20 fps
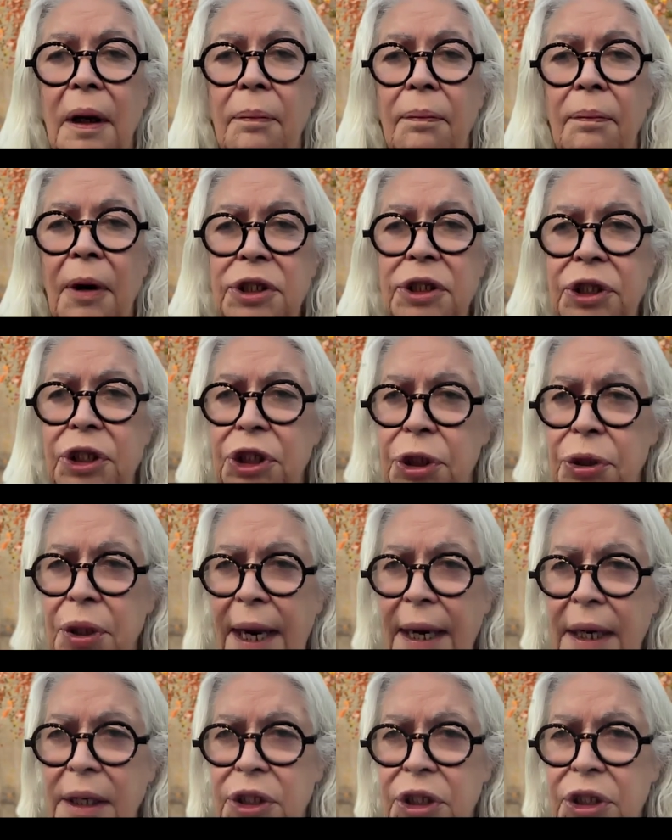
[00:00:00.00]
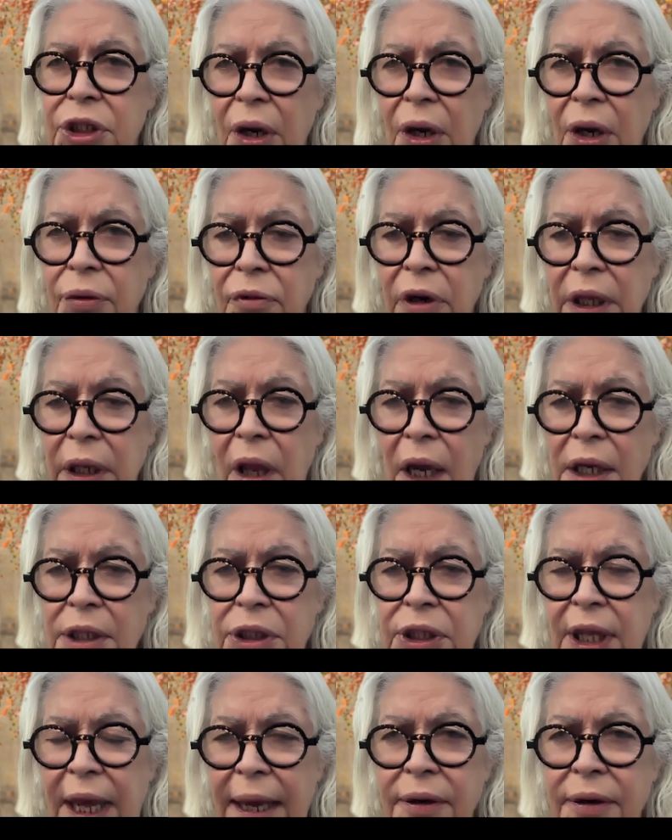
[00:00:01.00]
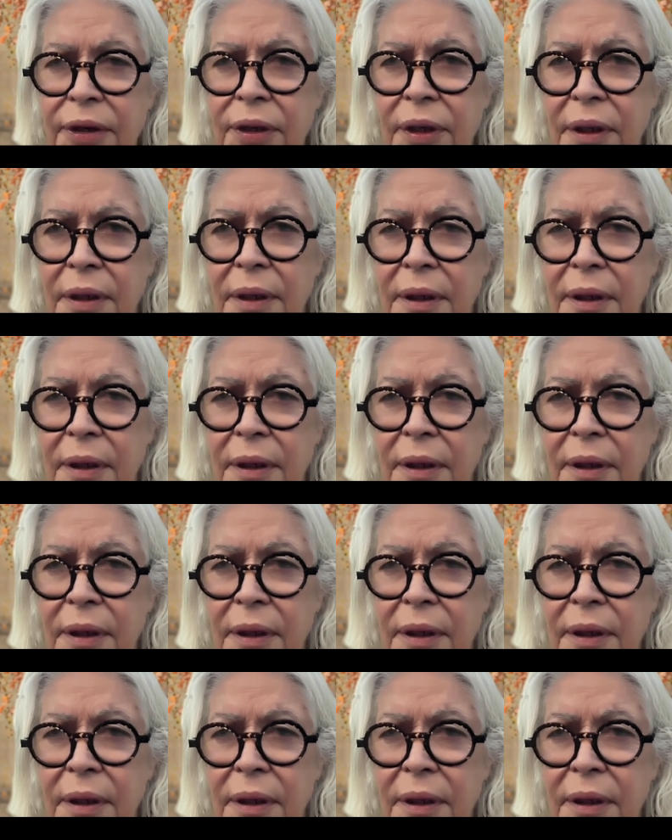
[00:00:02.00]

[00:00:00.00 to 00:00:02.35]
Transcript: Most Australians don't realise that.